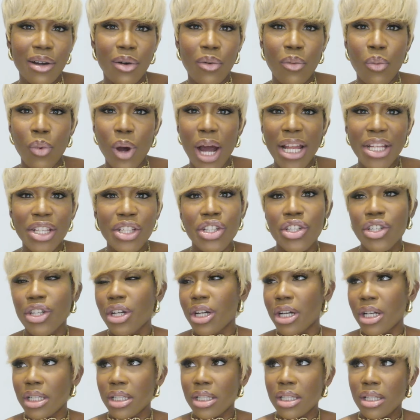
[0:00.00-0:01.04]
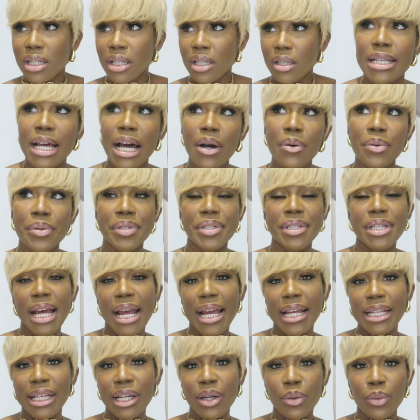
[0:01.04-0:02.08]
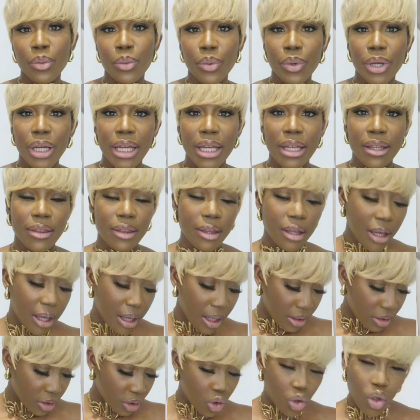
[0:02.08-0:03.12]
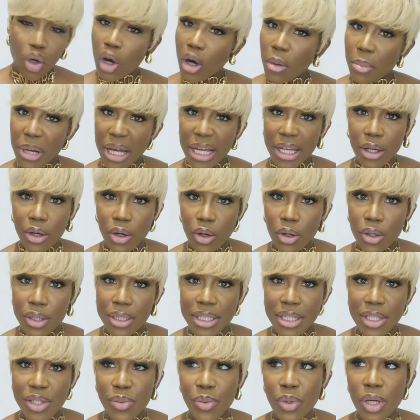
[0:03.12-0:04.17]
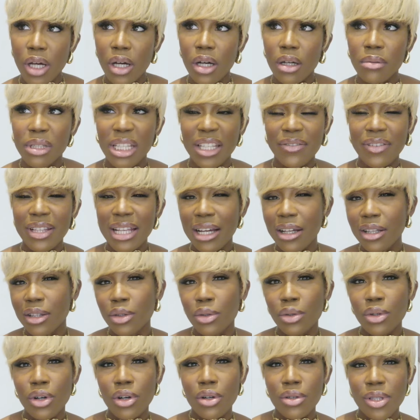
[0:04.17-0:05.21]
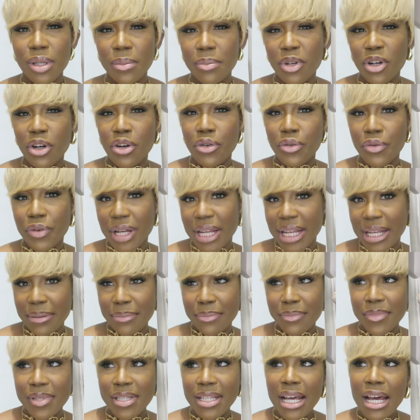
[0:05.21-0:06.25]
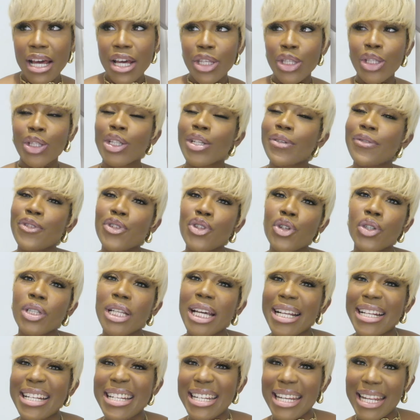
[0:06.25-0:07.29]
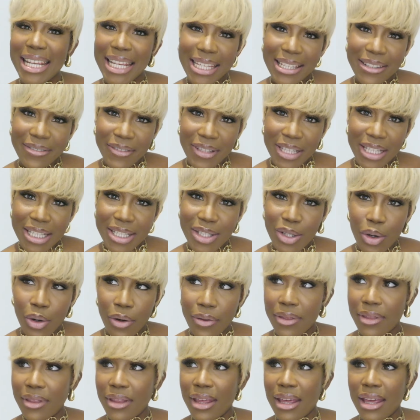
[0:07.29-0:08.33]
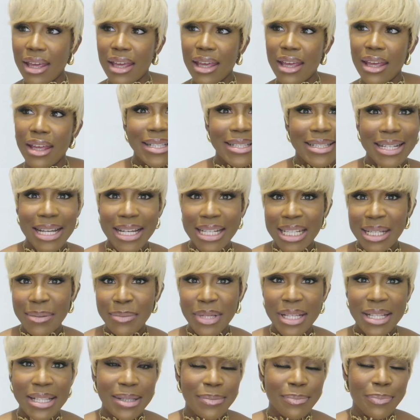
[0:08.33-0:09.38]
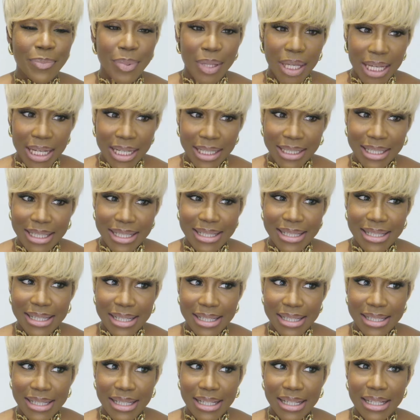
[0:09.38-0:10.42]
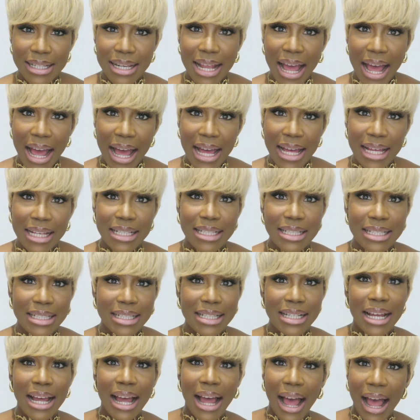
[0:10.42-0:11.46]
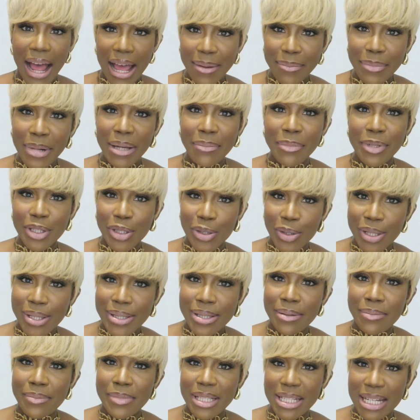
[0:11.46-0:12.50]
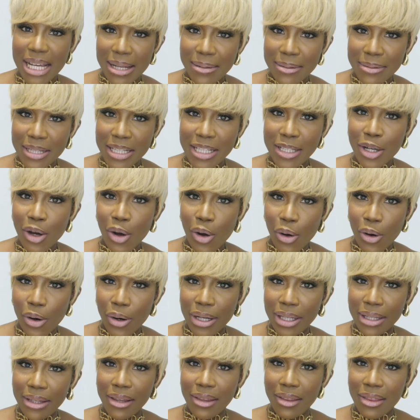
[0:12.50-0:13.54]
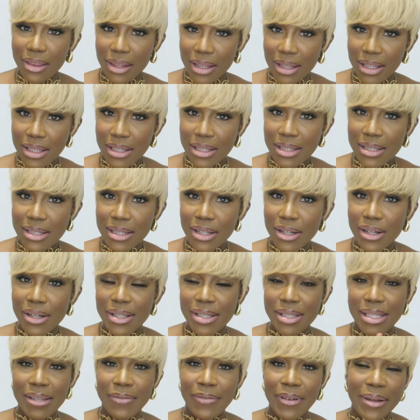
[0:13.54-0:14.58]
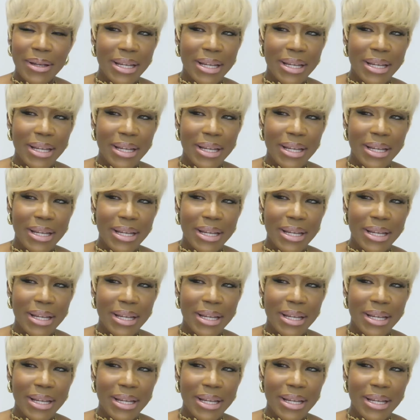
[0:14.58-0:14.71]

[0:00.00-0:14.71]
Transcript: a white shirt i'll style it with the top i got as well I'll give it like a little some creams you can even try like navies on there denim is big this season and I might be doing some denim on this because if I